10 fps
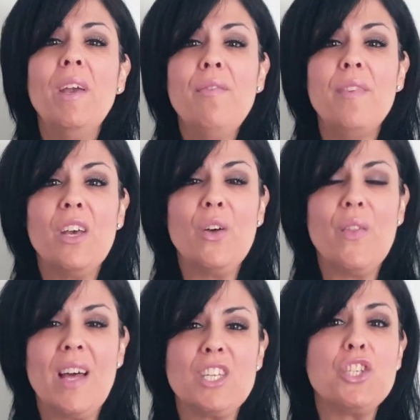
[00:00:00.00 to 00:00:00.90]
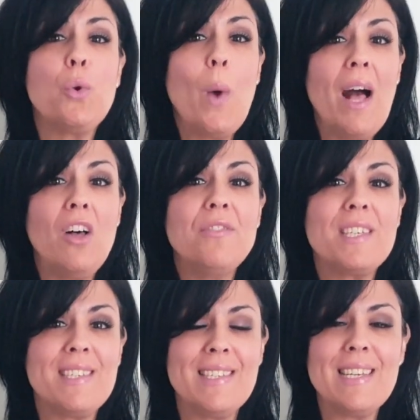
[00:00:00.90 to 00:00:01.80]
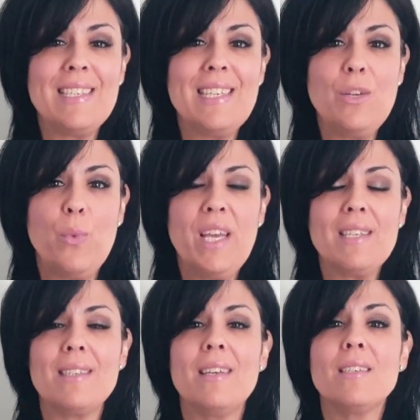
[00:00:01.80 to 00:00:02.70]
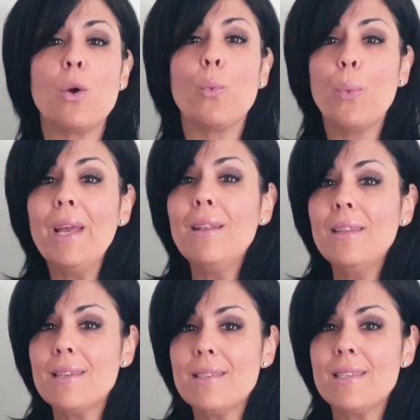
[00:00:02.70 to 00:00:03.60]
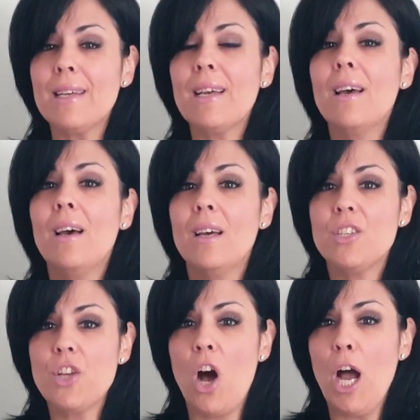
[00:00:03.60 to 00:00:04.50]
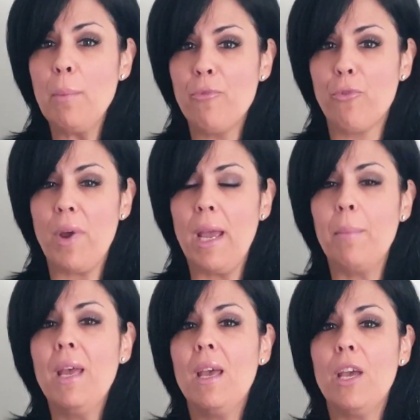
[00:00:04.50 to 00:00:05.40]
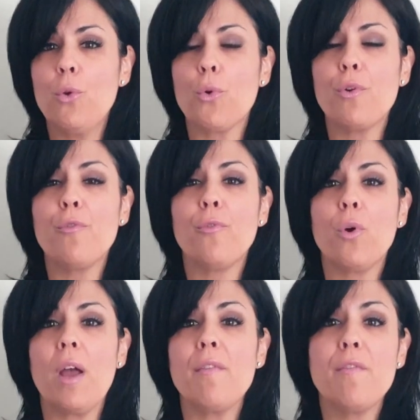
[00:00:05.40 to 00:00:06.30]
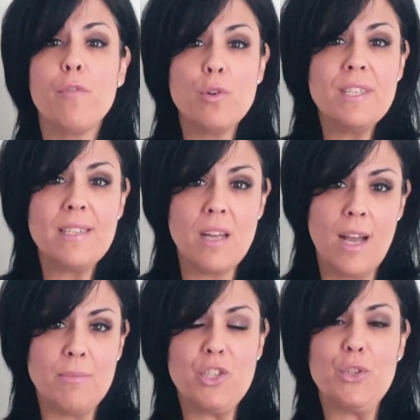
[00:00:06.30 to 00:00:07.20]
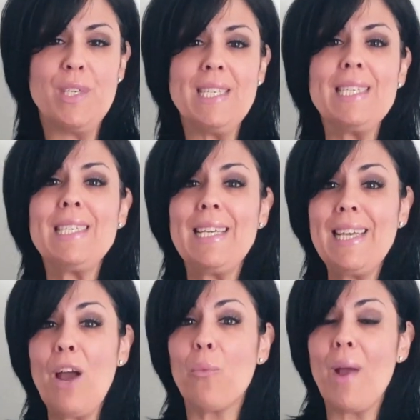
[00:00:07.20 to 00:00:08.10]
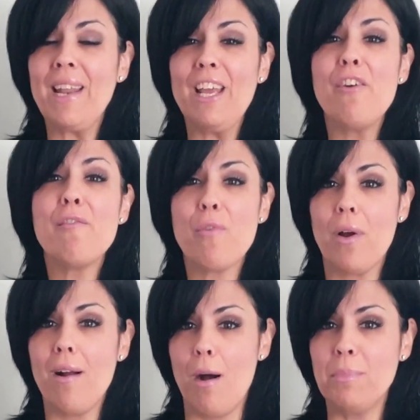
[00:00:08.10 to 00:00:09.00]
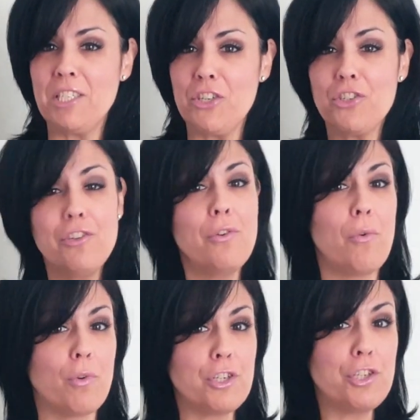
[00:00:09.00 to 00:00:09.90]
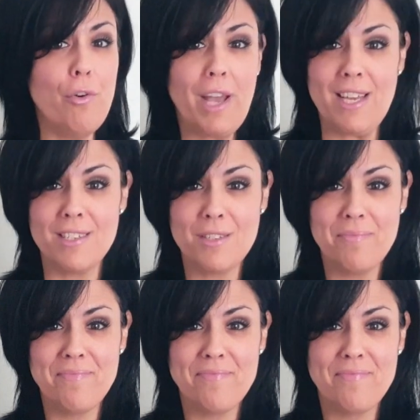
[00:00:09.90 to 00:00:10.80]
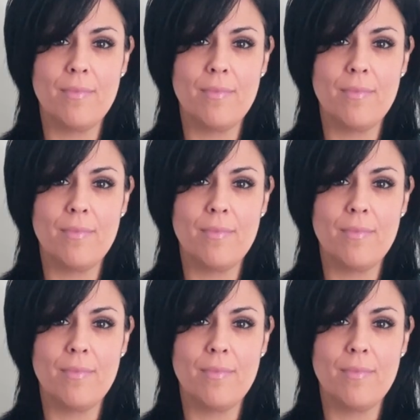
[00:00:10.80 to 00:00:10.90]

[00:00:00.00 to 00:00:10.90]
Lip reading: We feel that 12 to 16 weeks is a realistic time frame in order for a first-time student to get ready for a competition or a showcase.